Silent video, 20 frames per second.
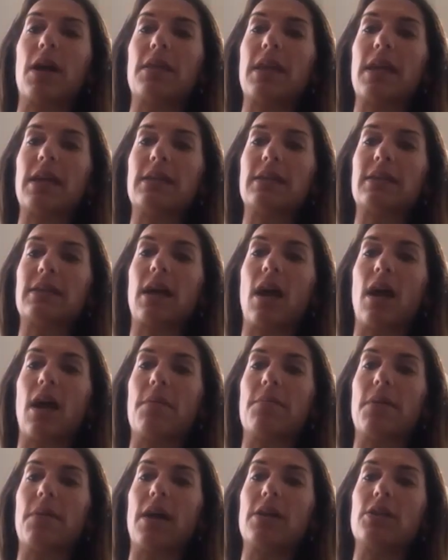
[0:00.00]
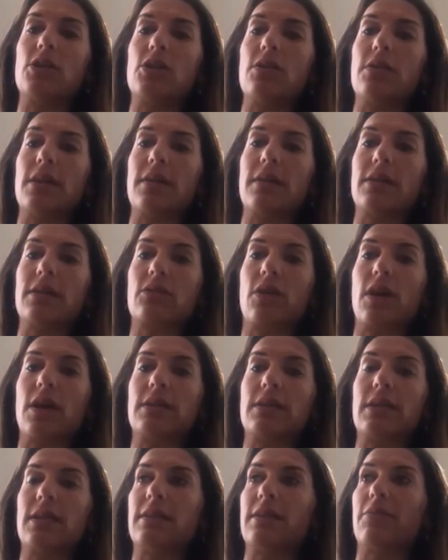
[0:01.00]
this, I do think this
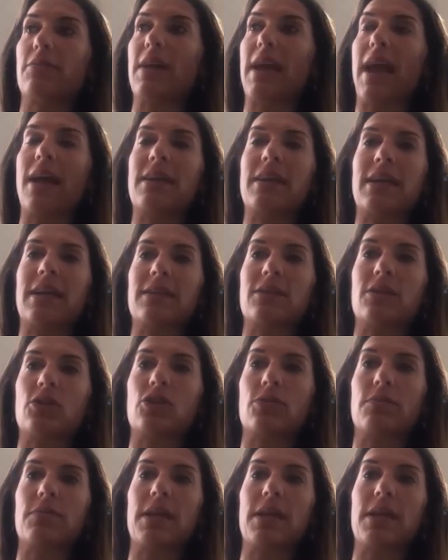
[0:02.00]
crisis, if we hadn't had social